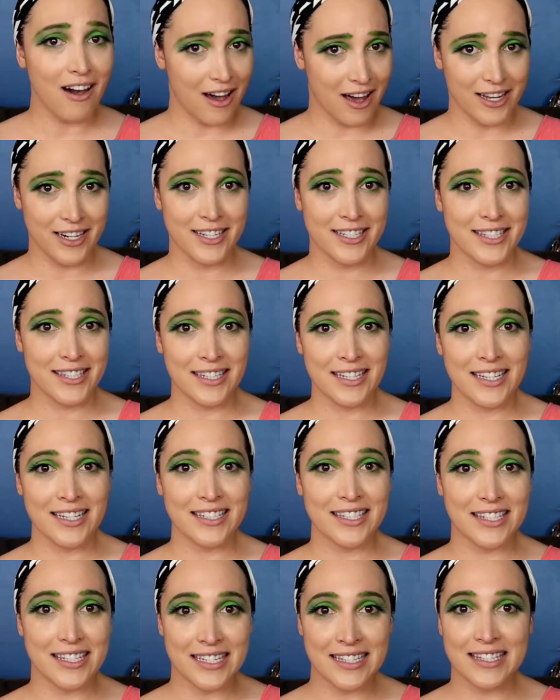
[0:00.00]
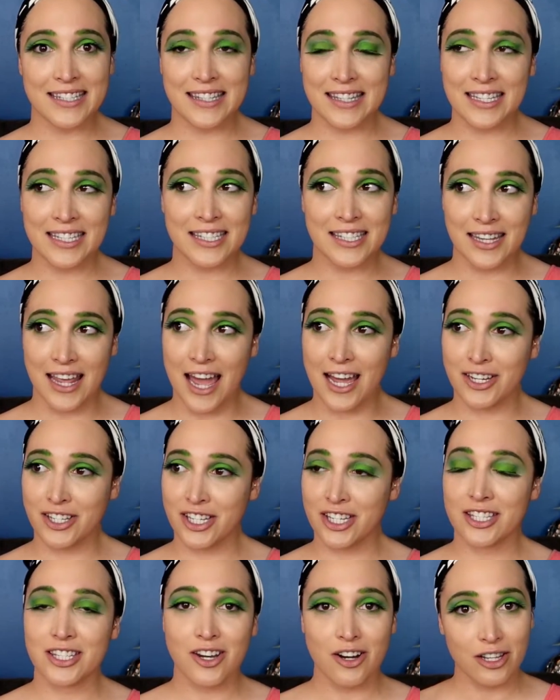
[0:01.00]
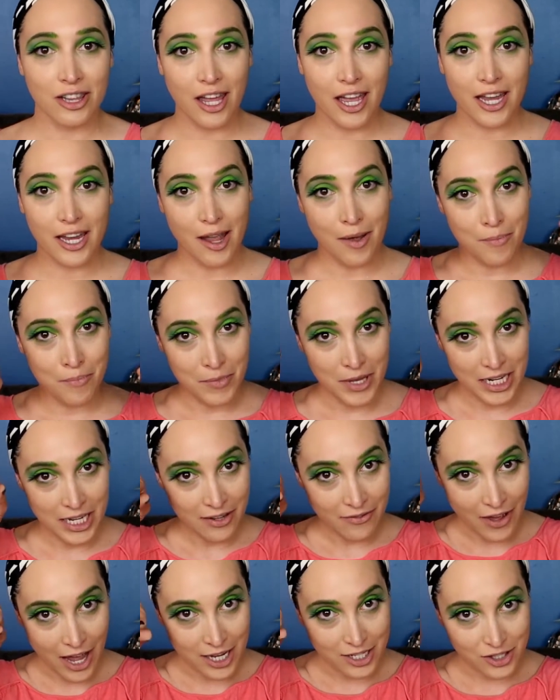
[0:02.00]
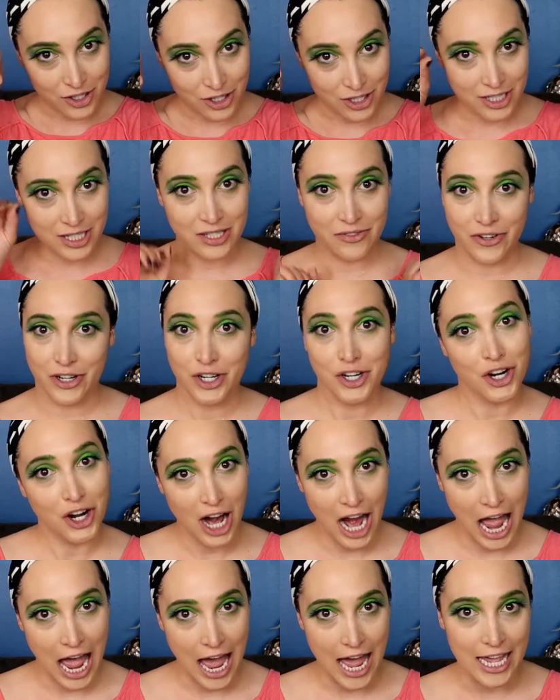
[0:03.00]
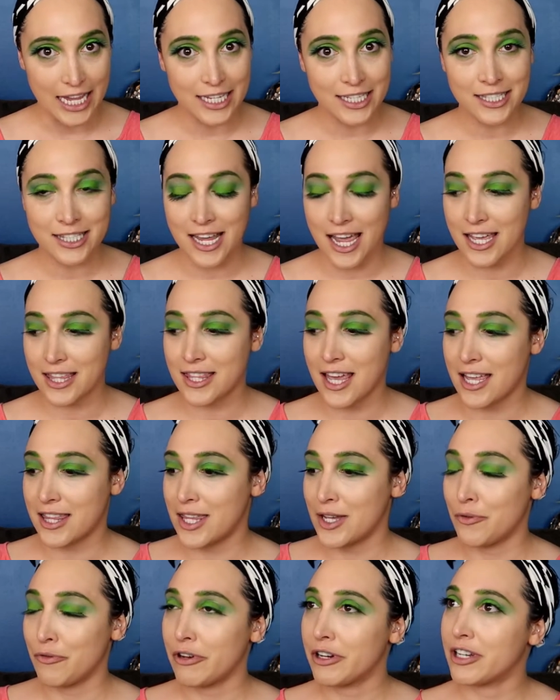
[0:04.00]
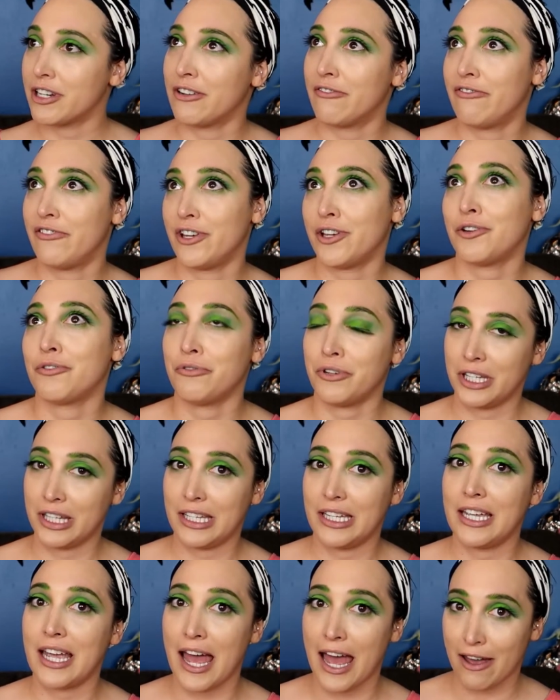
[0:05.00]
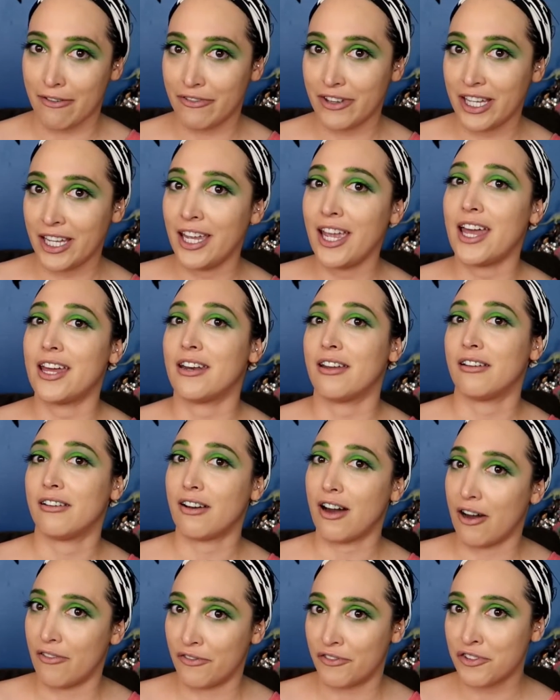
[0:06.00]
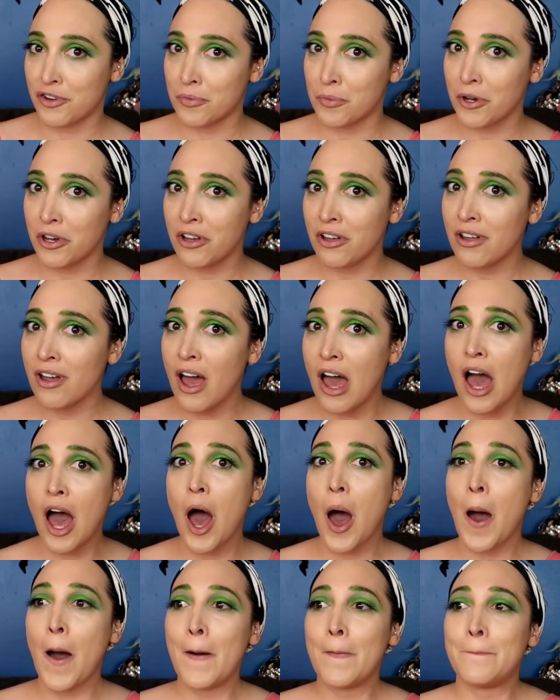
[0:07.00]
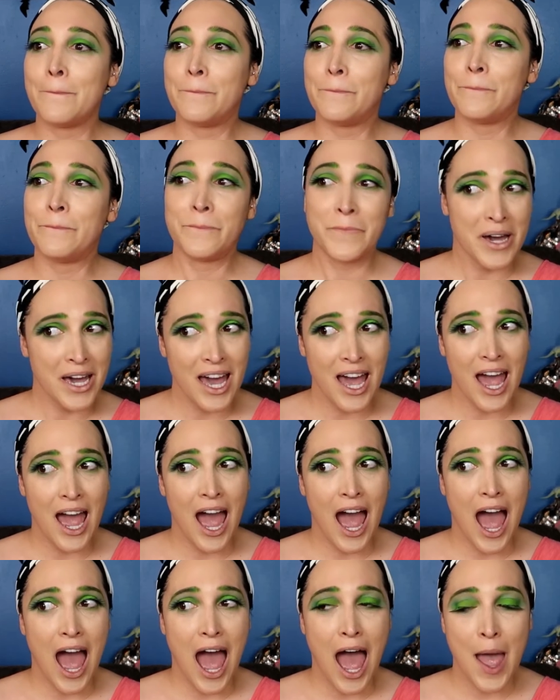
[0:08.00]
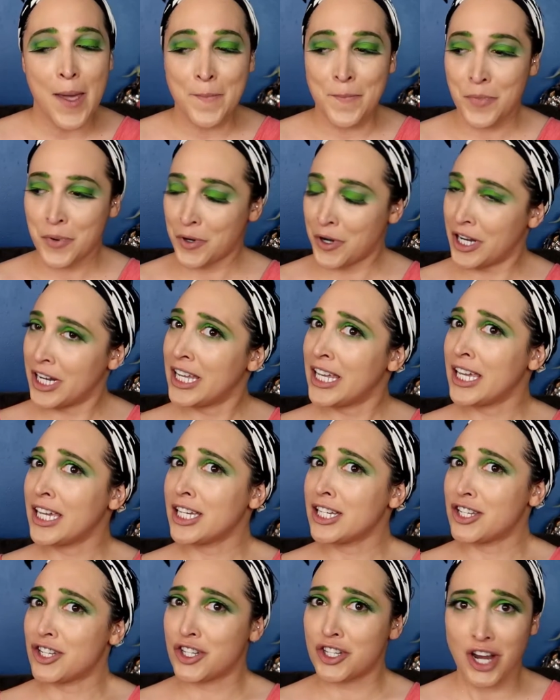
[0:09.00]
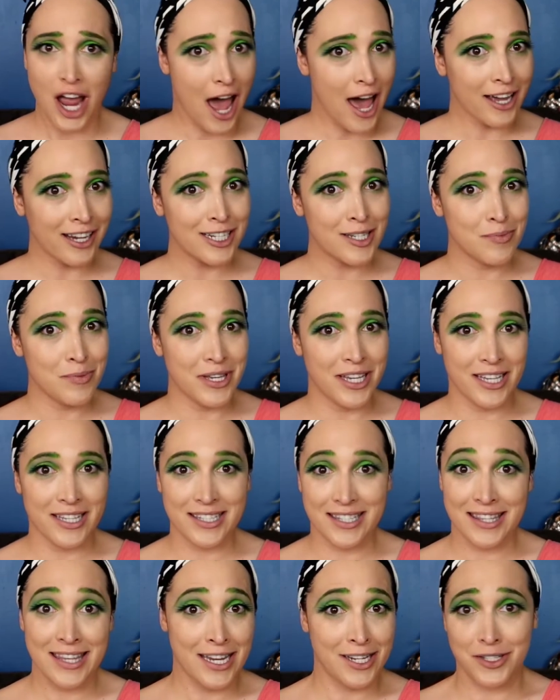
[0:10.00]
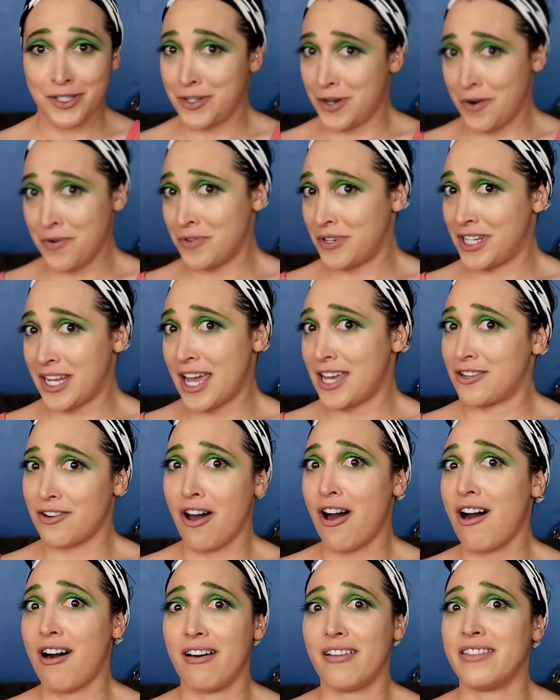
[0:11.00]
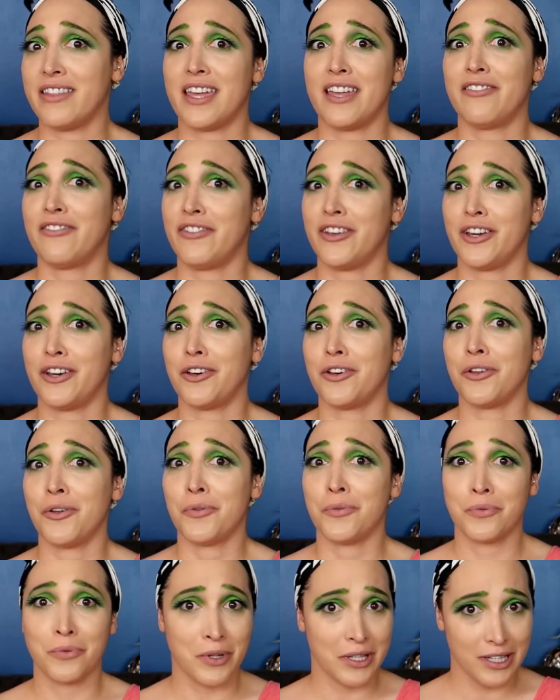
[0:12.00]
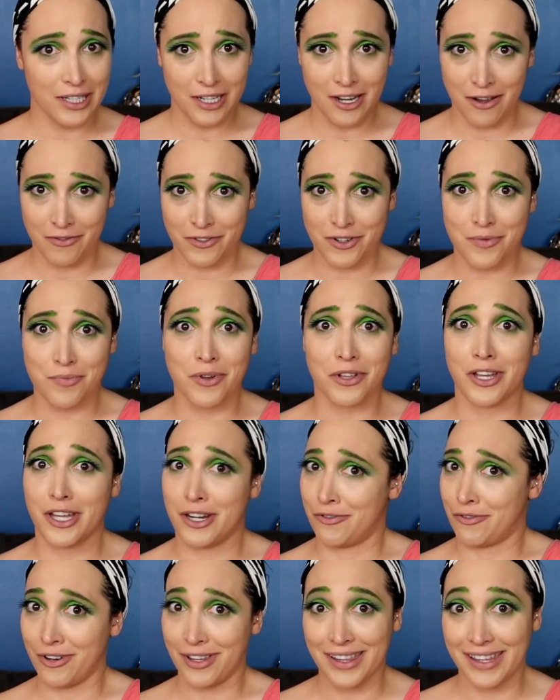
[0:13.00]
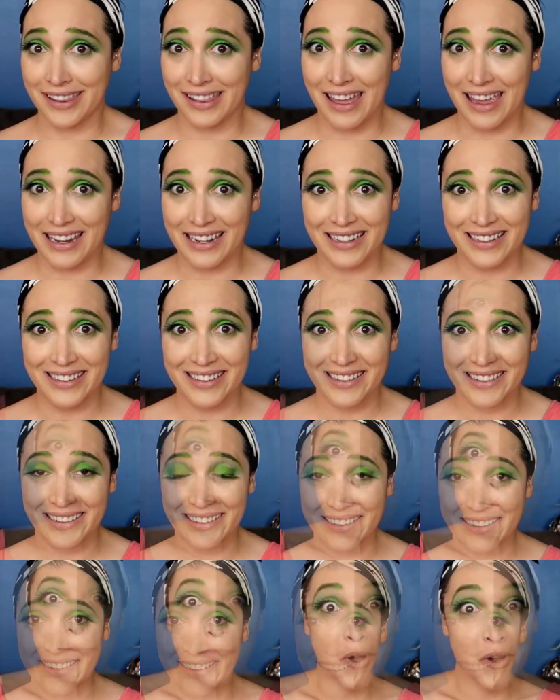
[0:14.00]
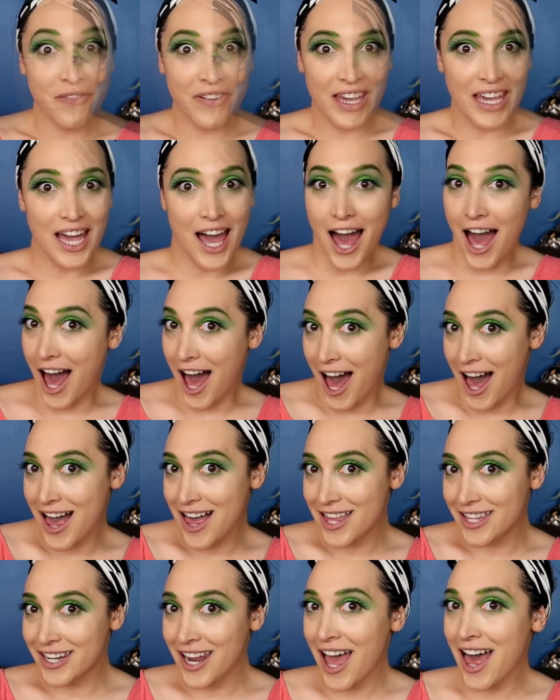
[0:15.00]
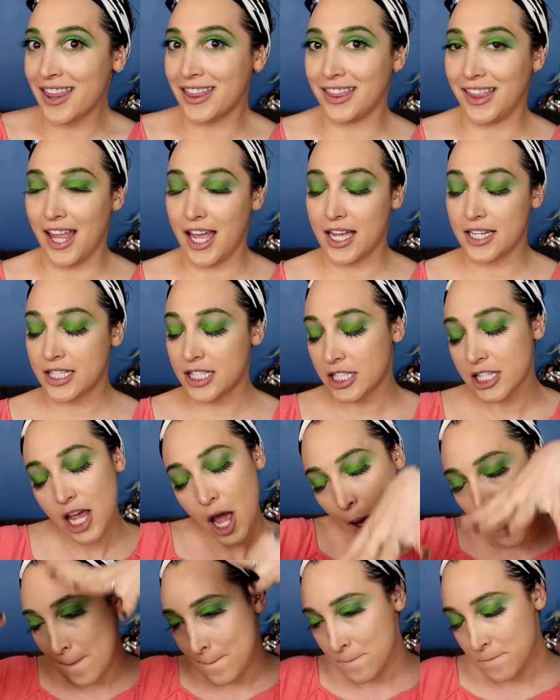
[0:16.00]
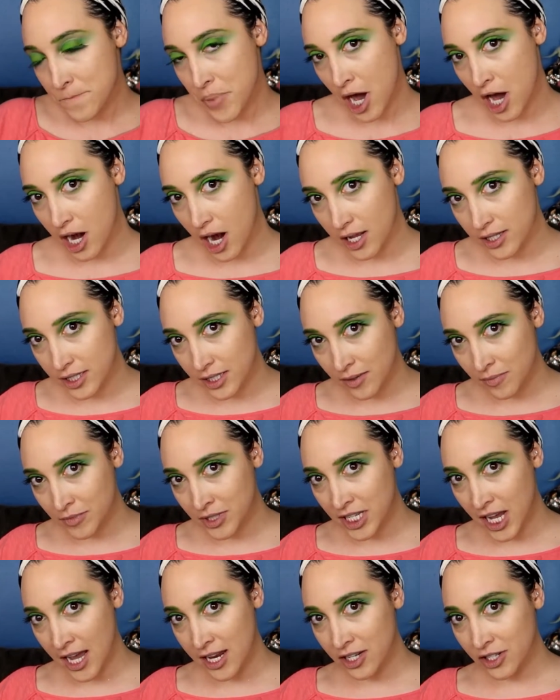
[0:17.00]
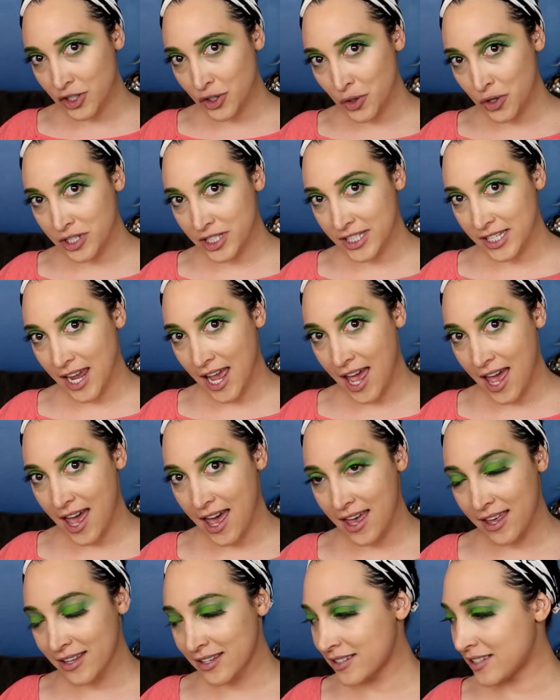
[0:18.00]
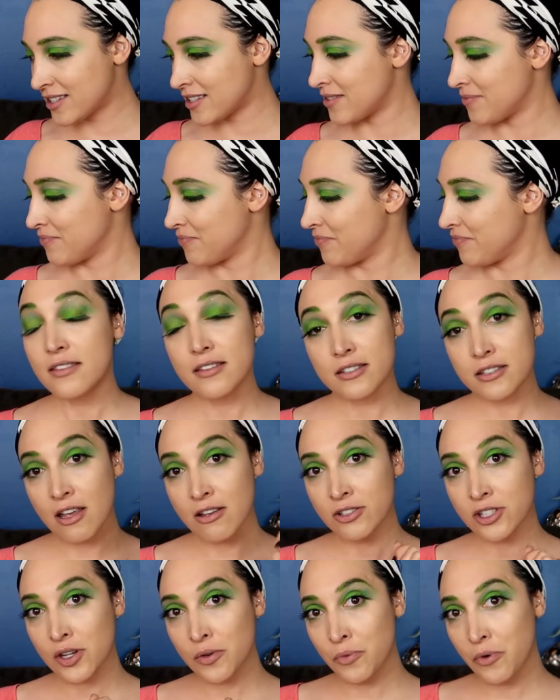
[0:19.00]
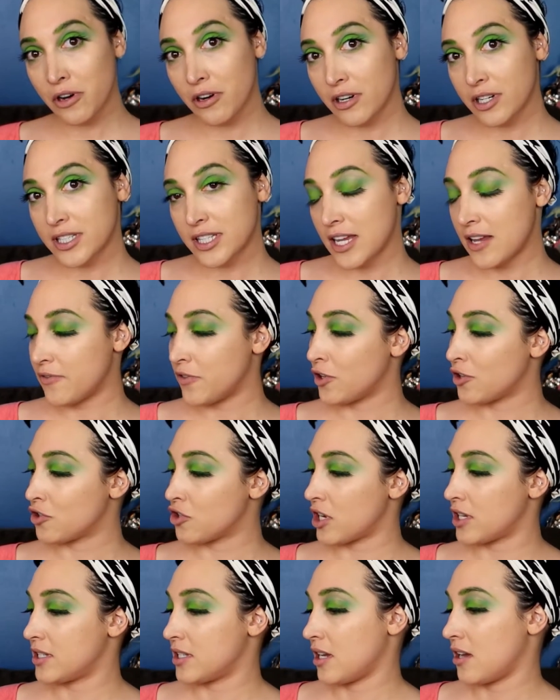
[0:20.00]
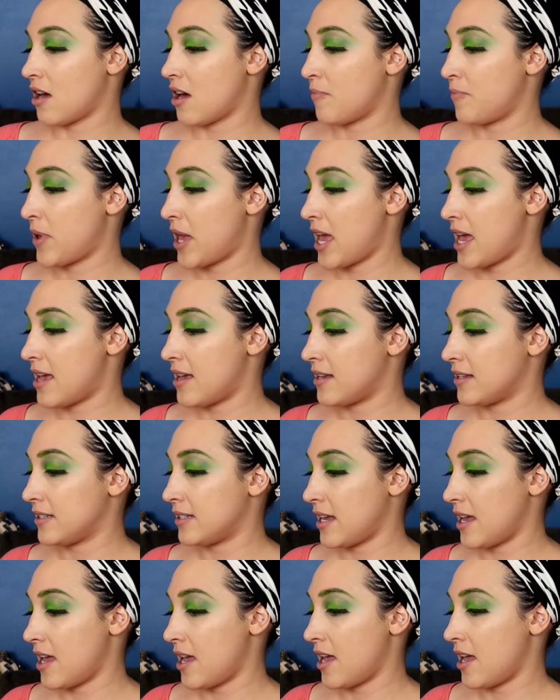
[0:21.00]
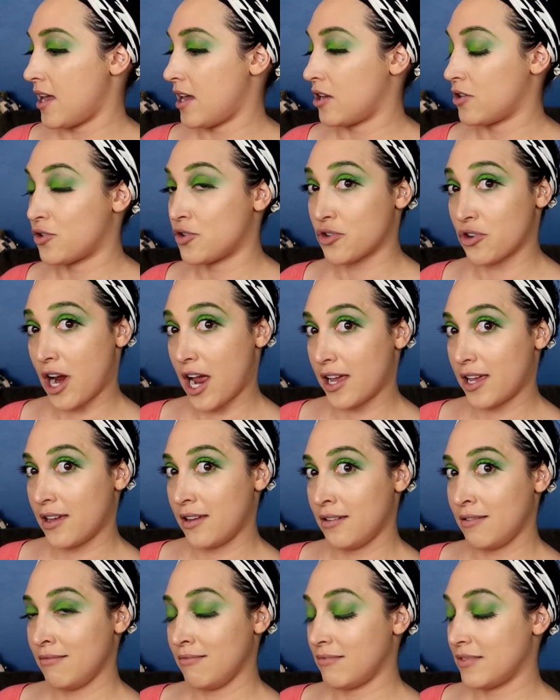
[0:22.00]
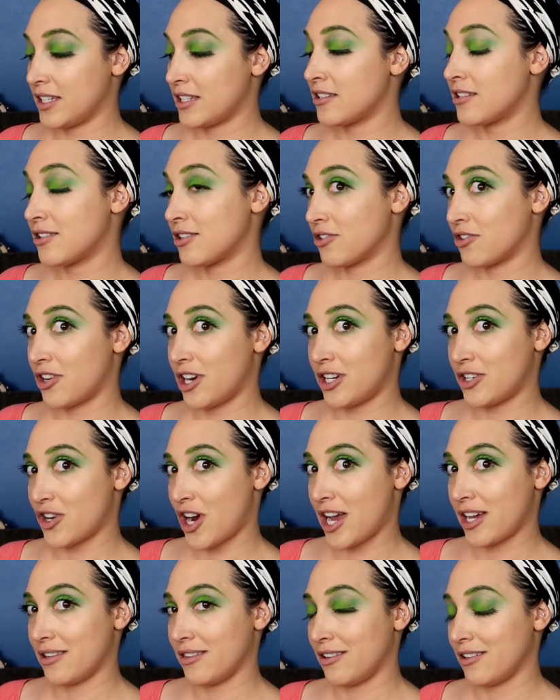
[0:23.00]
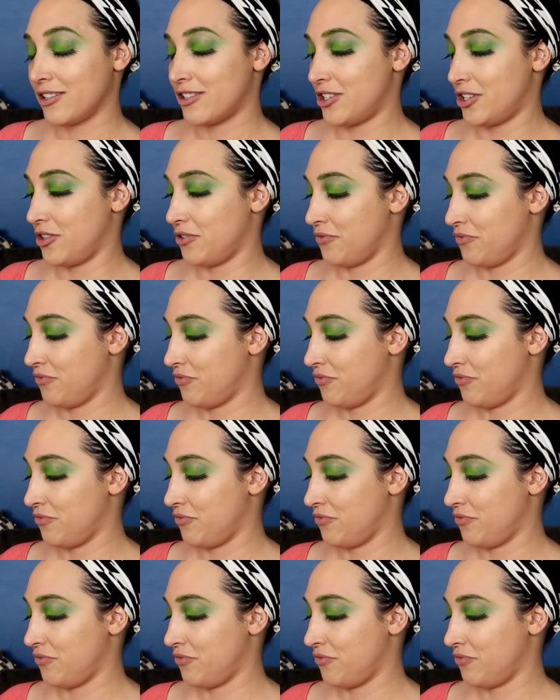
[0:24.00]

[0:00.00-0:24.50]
Honestly, since these lashes are like mini visors for your eyes, I thought they were gonna feel really heavy and uncomfortable, but I'm pretty shocked because they don't at all. They feel really comfortable and really light. Moving on, let's put on some dinosaur scales. This also works if you're dressing up as a dragon. This is a great dragon look too.